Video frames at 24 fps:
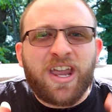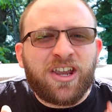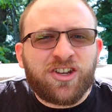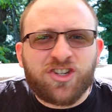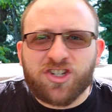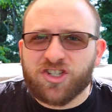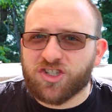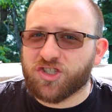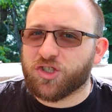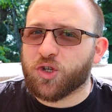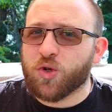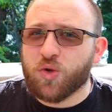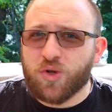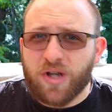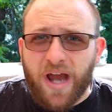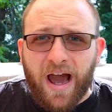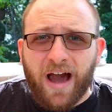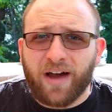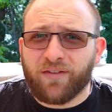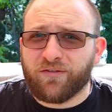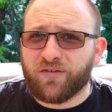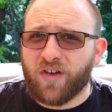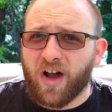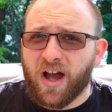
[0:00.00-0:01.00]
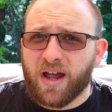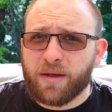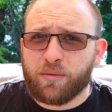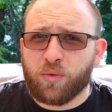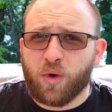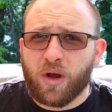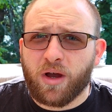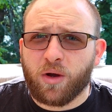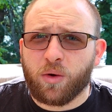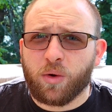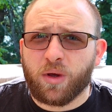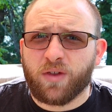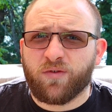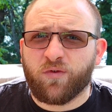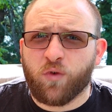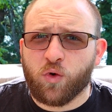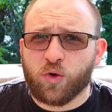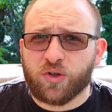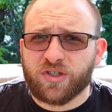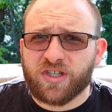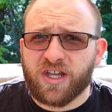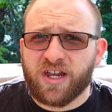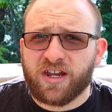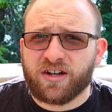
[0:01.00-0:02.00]
They just do not vibe well with
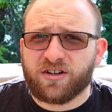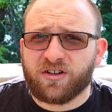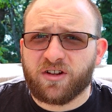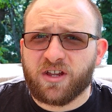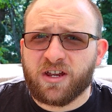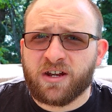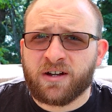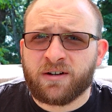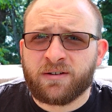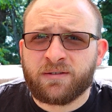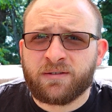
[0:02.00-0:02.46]
force handling.